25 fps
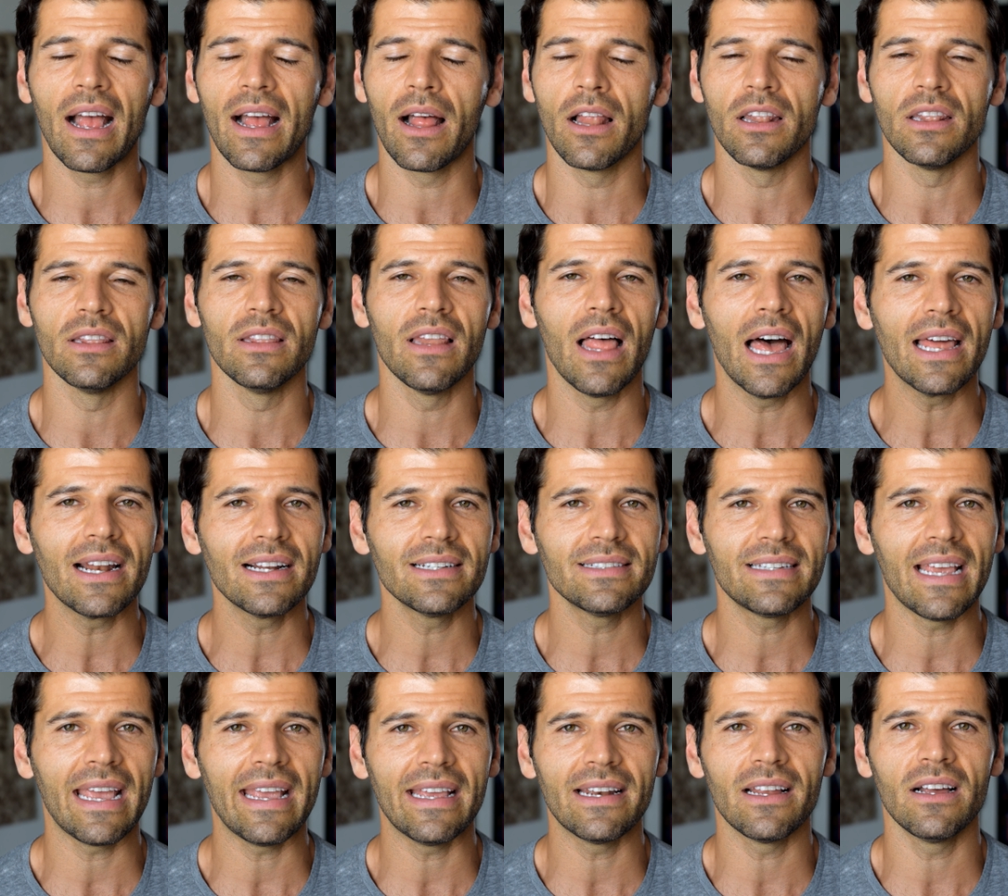a lot of
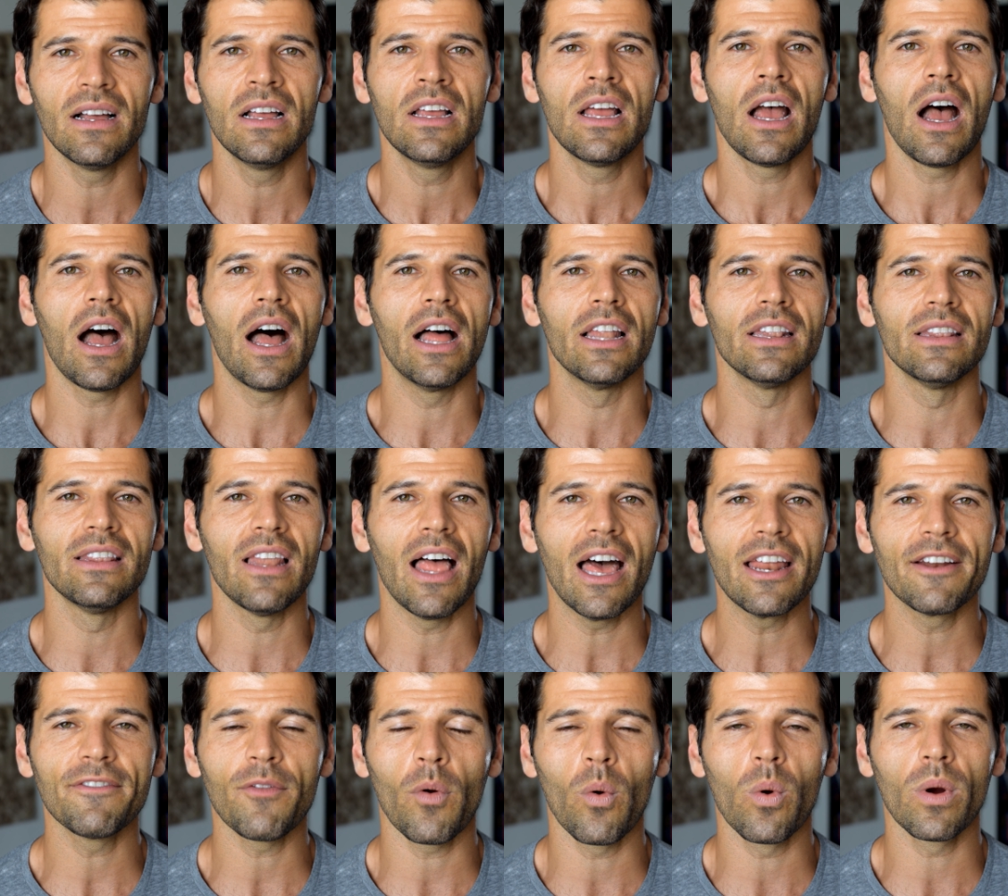data, a
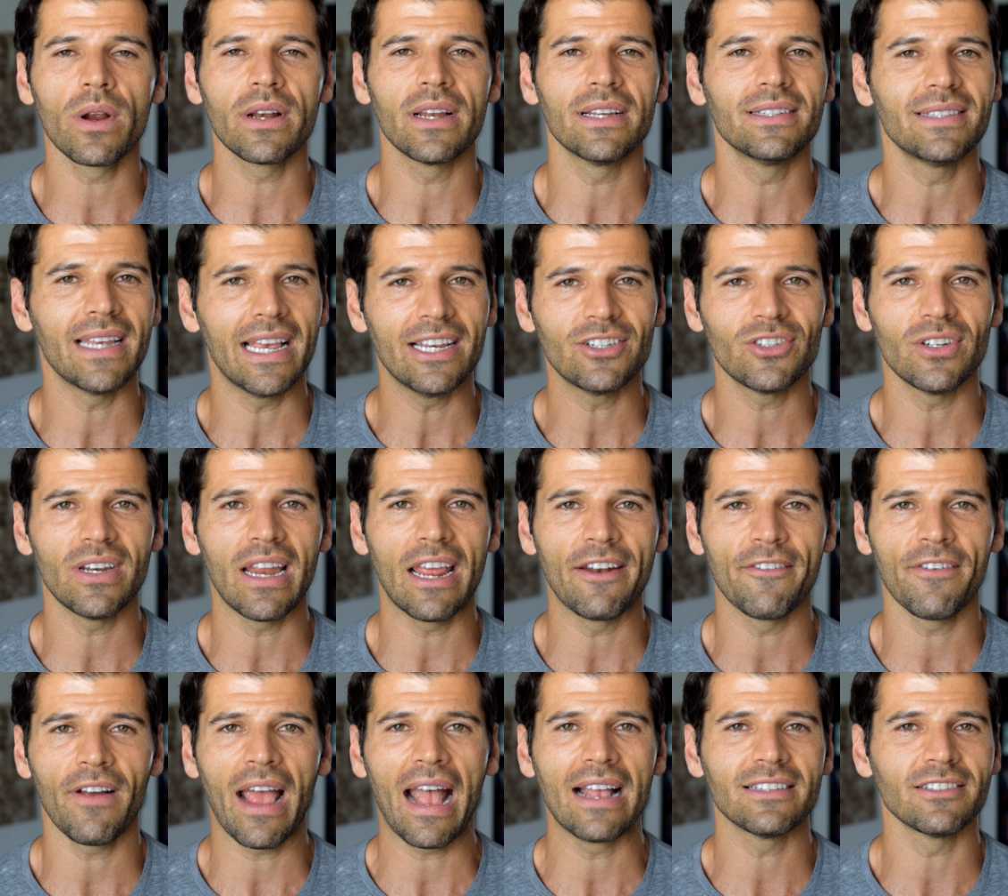lot of organization,
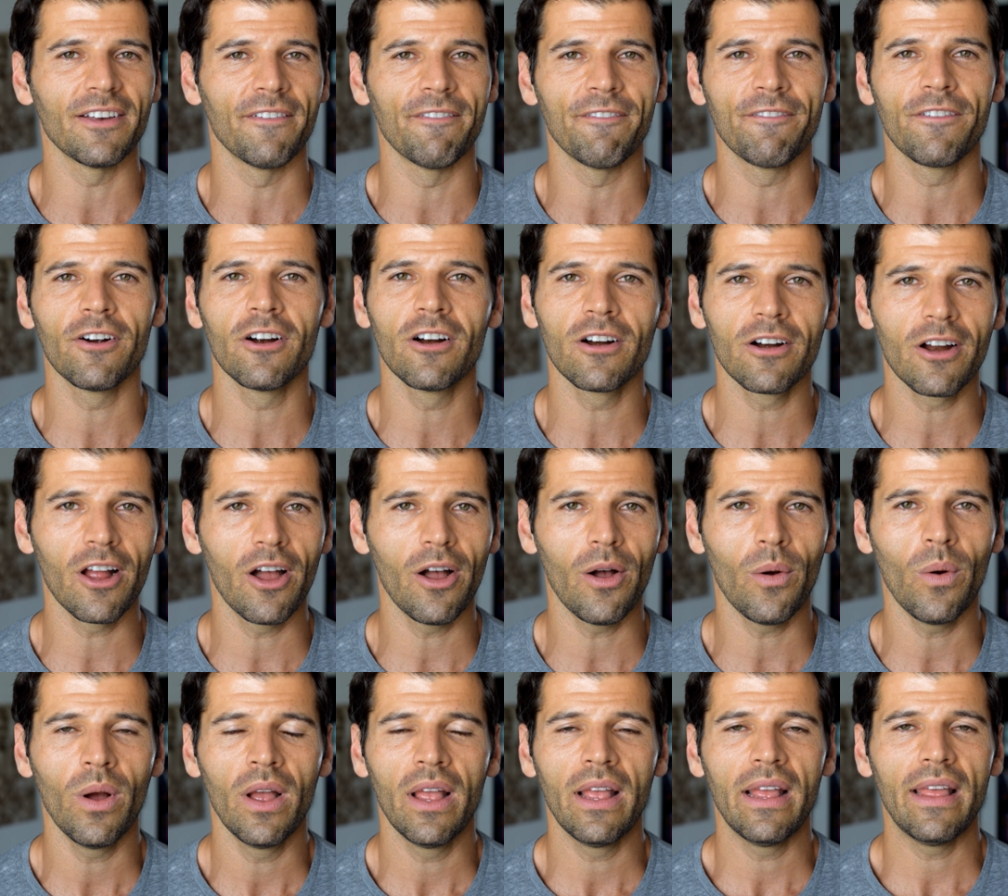and as a
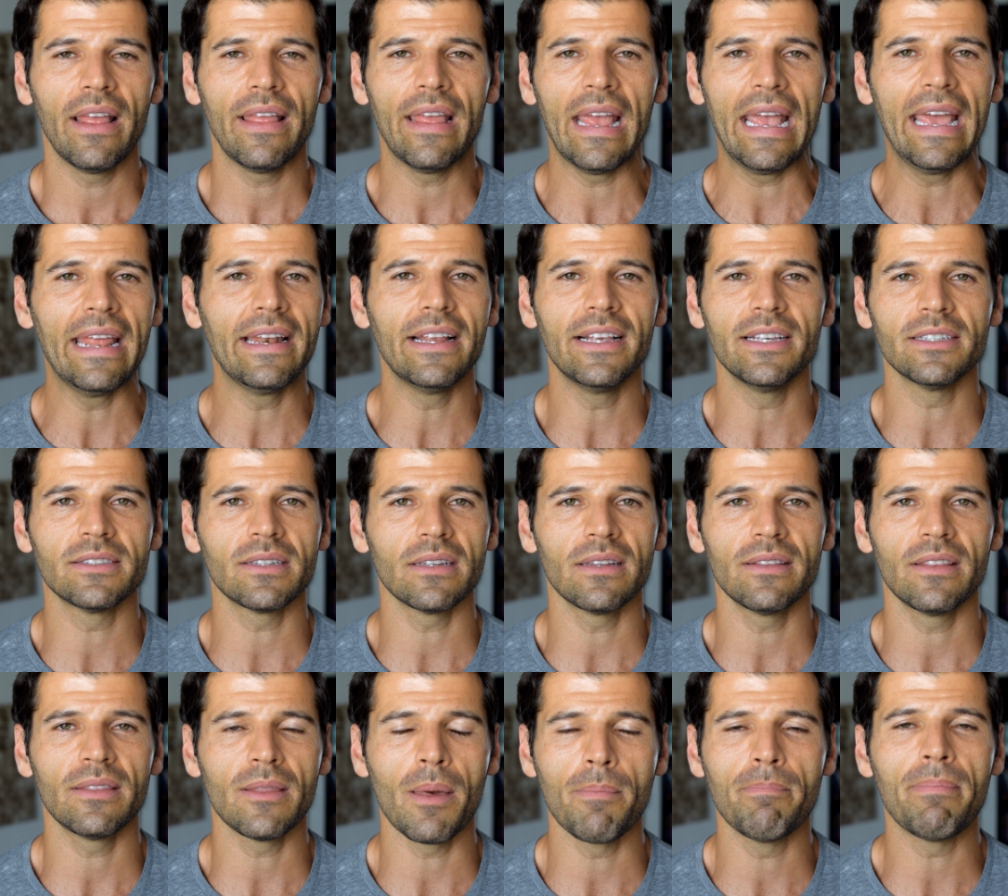Virgo, it
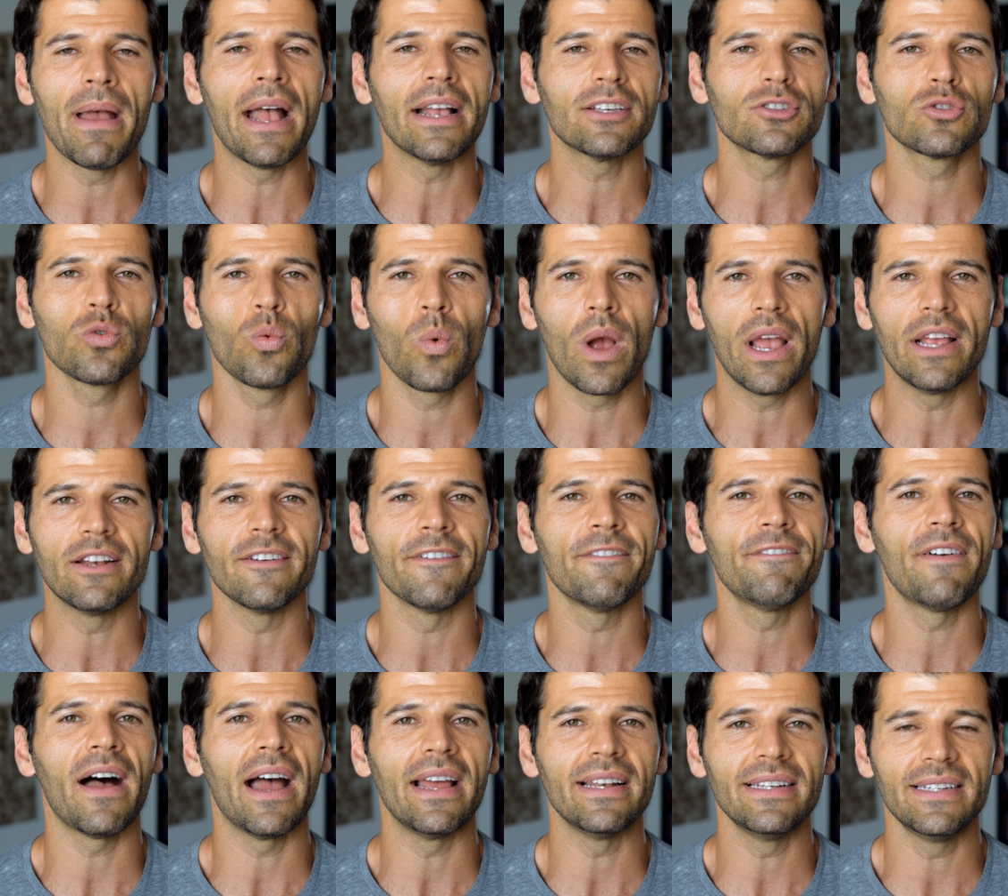is the best way to
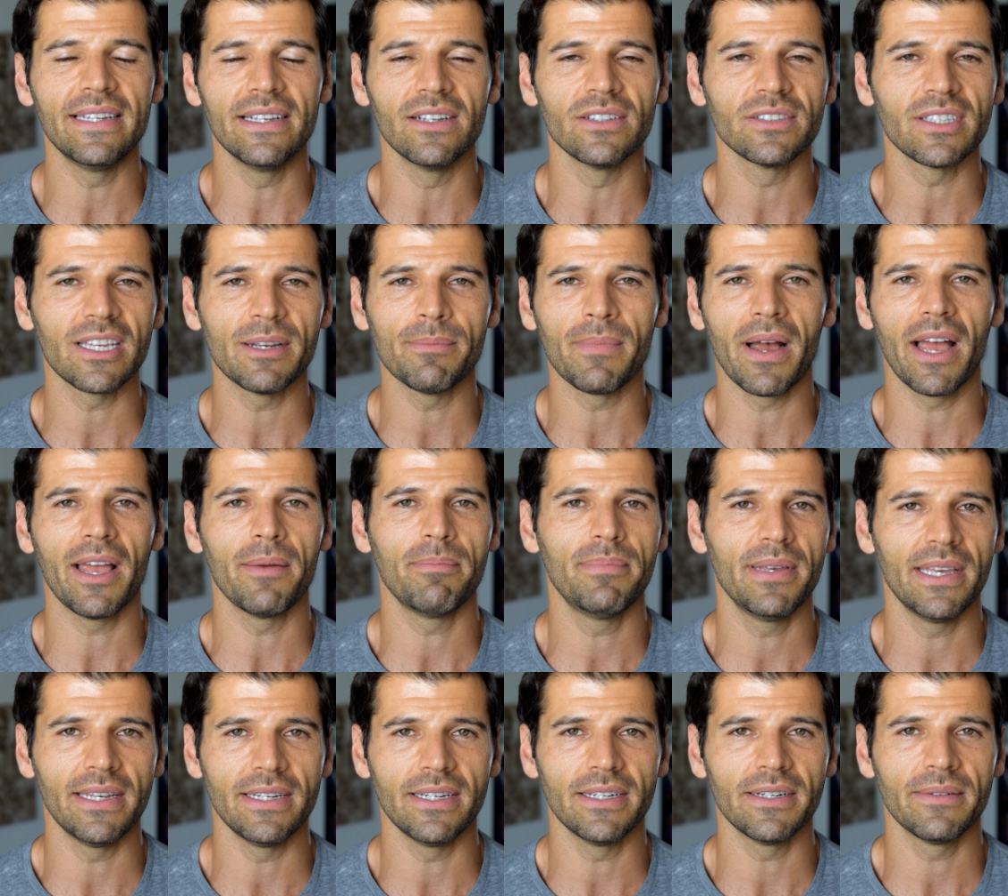find deals, in my
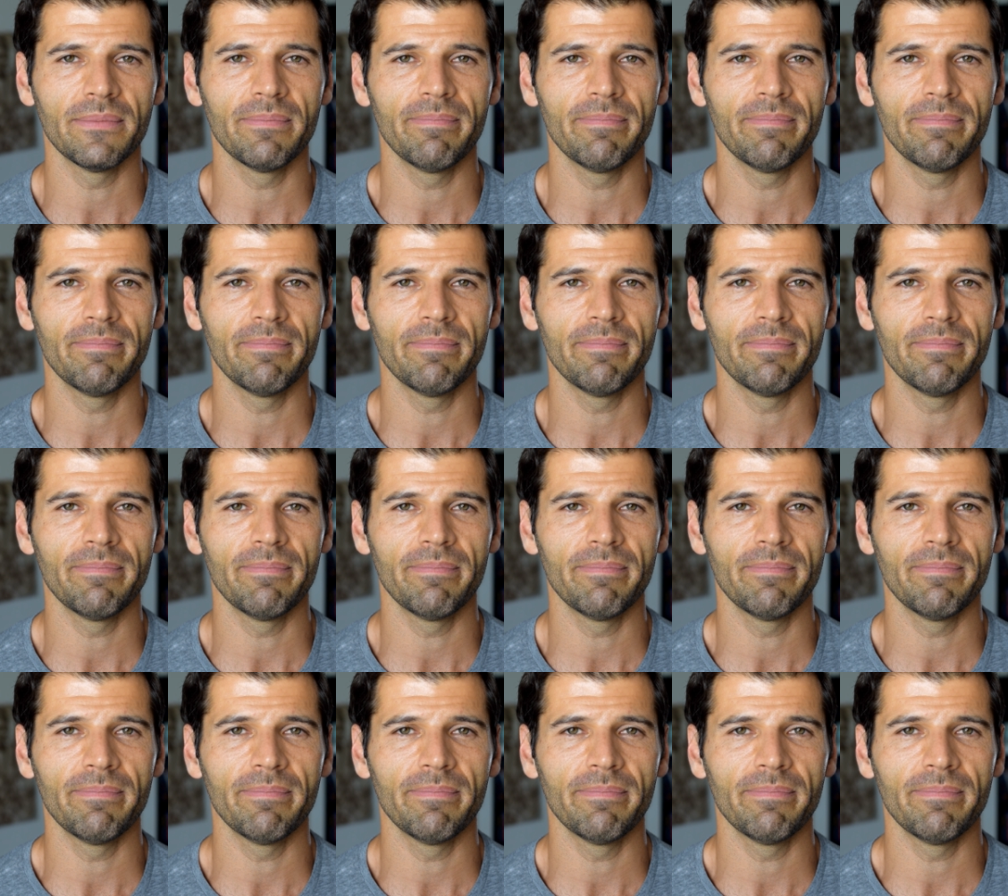opinion.